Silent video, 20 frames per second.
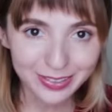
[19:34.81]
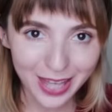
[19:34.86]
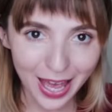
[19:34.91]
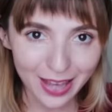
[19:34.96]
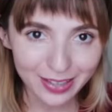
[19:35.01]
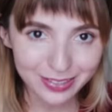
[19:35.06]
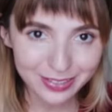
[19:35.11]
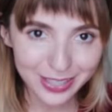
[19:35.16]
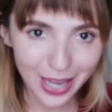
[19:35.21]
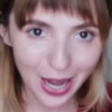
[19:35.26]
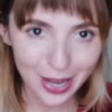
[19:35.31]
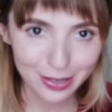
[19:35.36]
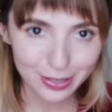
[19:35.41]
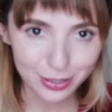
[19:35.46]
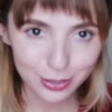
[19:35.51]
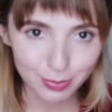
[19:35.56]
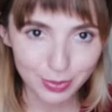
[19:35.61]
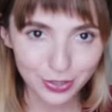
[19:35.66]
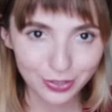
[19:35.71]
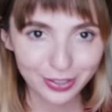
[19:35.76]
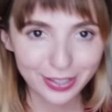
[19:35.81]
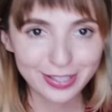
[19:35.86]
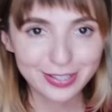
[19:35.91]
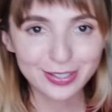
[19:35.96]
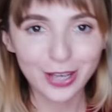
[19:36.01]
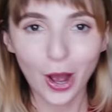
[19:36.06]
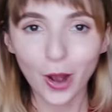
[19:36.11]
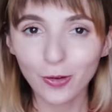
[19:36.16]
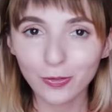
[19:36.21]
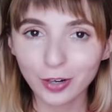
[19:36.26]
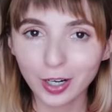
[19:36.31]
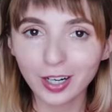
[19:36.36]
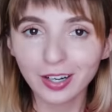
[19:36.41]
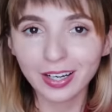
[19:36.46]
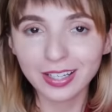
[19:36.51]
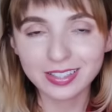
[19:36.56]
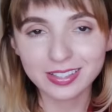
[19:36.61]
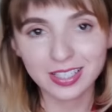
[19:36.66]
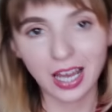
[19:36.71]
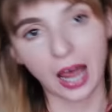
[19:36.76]
that that entire spiel is over,
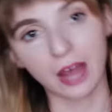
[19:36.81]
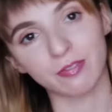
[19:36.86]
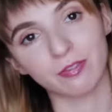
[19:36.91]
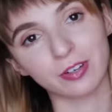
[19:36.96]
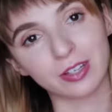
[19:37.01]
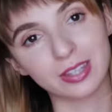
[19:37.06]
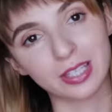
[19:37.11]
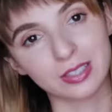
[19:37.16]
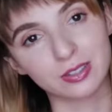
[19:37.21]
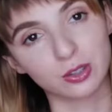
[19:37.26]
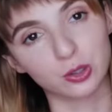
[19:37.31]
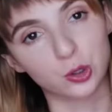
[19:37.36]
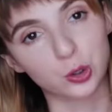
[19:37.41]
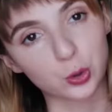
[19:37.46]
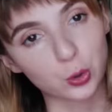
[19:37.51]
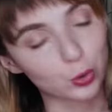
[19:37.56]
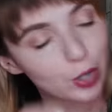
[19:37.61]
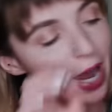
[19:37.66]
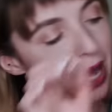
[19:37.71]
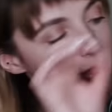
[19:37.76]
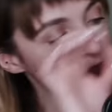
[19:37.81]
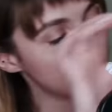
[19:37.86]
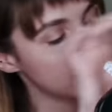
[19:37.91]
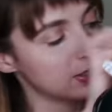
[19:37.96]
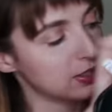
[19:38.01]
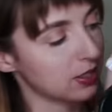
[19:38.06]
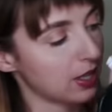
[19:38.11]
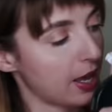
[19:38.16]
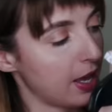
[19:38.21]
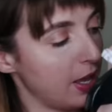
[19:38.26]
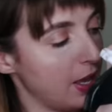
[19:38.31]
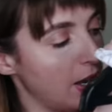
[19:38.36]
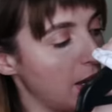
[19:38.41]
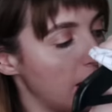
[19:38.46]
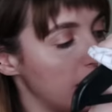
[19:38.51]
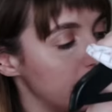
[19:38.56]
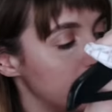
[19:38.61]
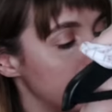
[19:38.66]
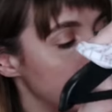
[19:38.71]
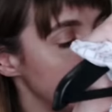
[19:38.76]
it's time for this dress.
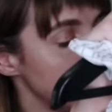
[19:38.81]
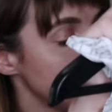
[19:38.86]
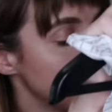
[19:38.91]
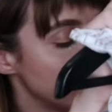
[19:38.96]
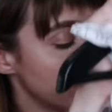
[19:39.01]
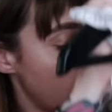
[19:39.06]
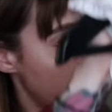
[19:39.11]
And this